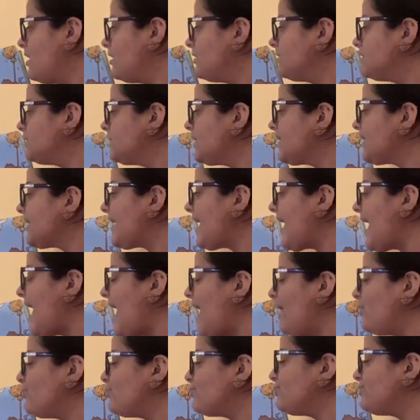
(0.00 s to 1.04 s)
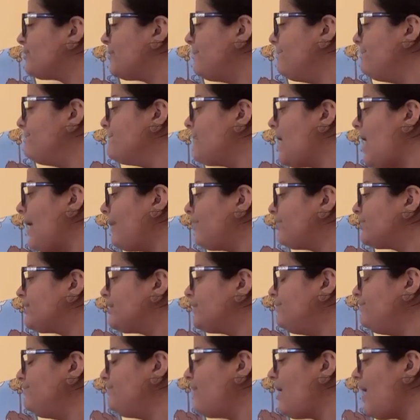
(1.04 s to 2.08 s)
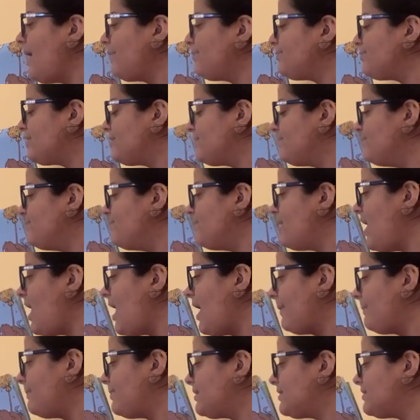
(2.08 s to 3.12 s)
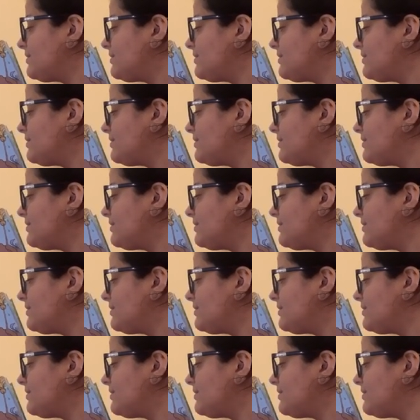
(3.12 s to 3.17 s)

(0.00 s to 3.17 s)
Look out, the mop, the mop, the mop.